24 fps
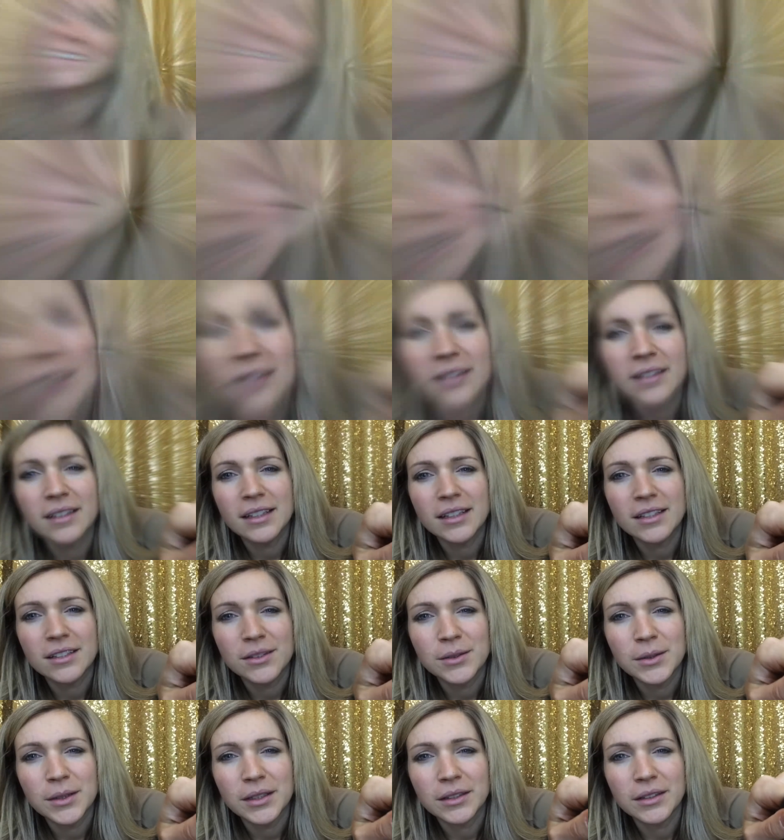
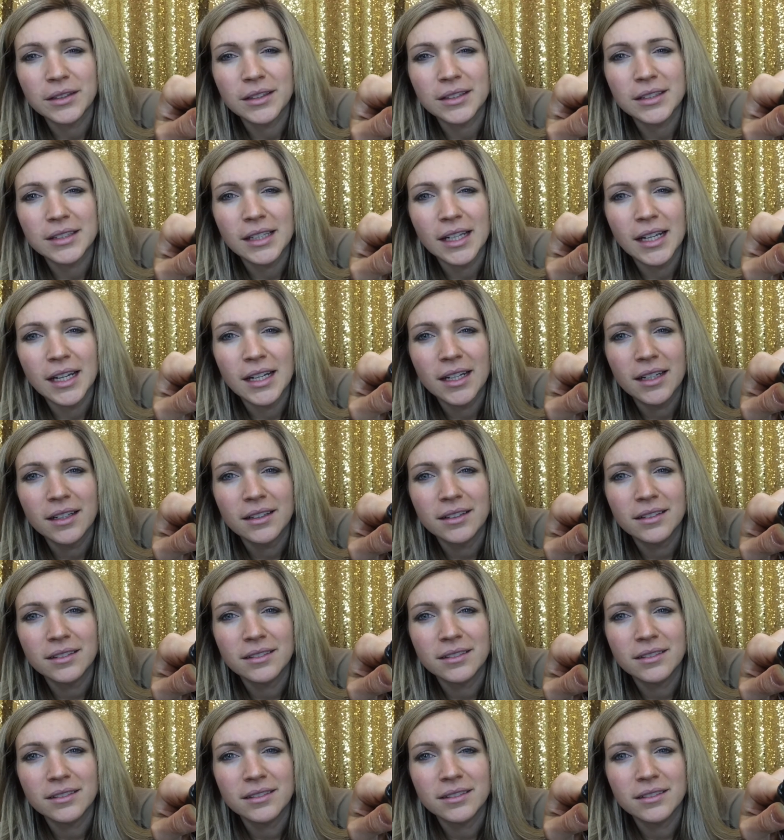Here's what it looks like.
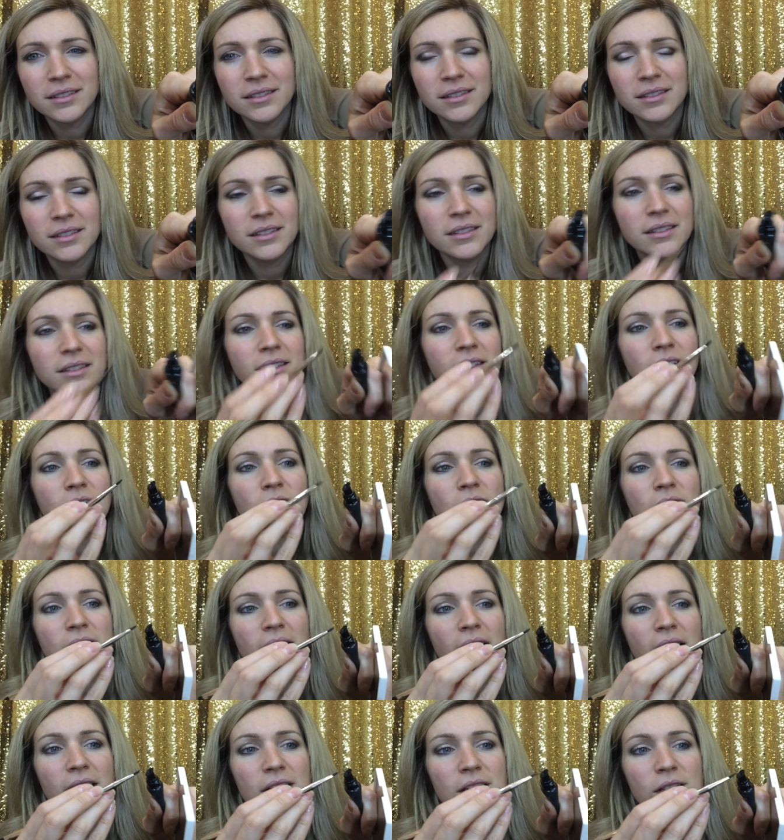You
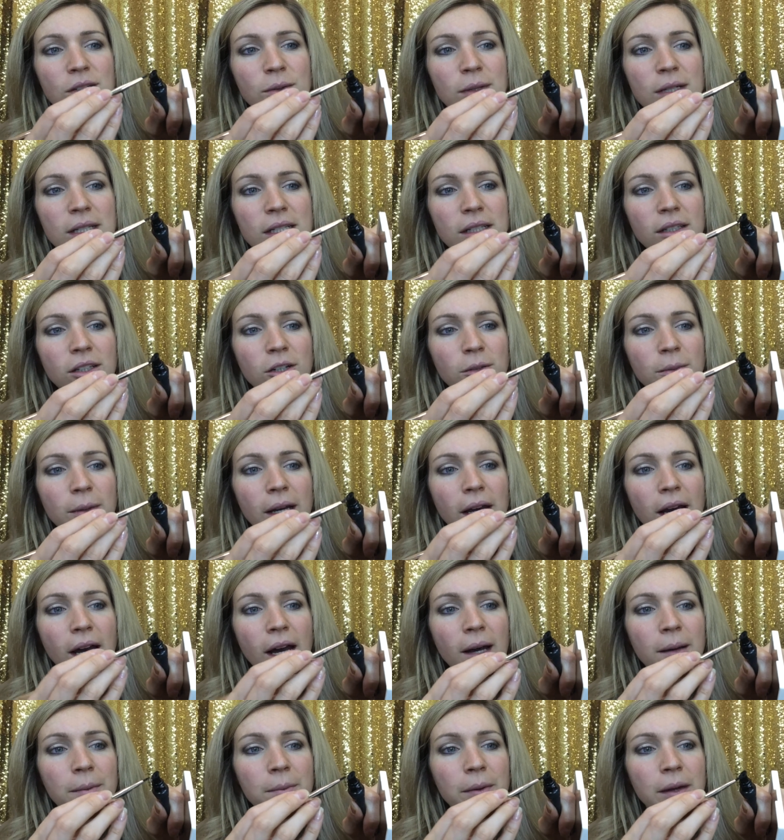just kind of squeeze a little bit
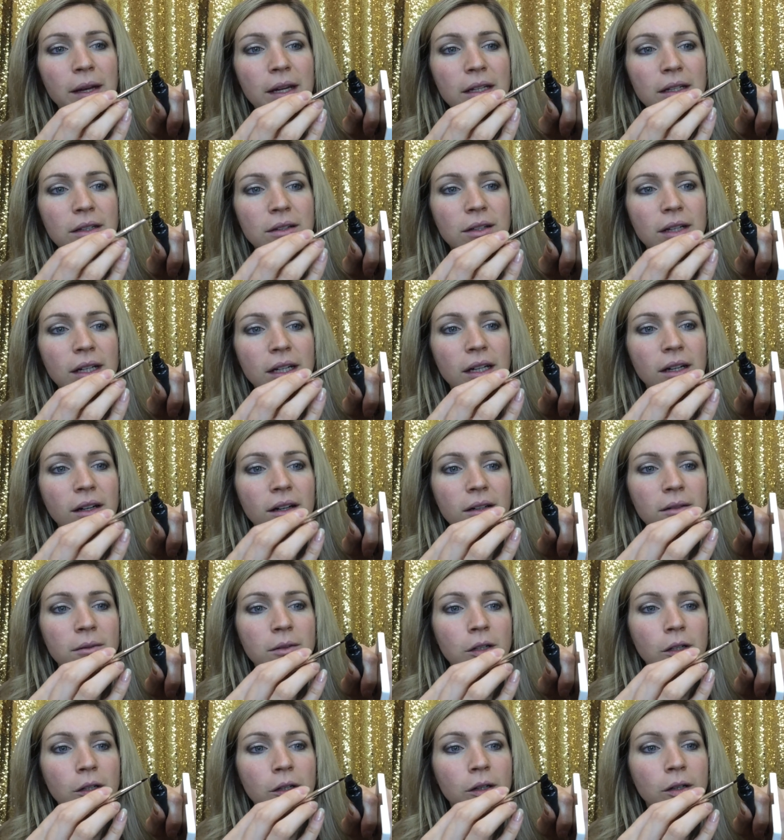up and you get it
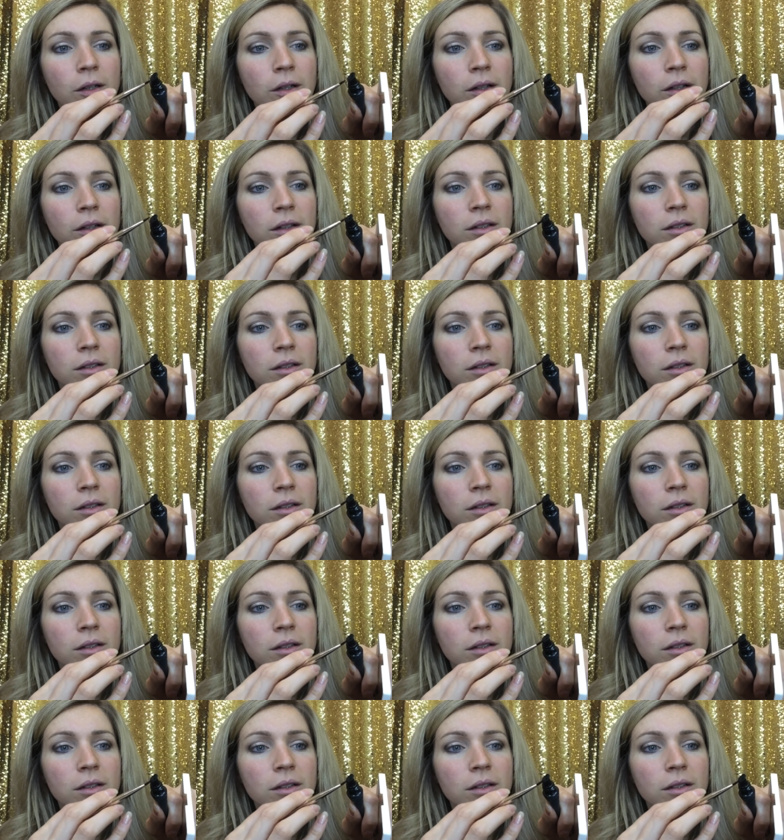on your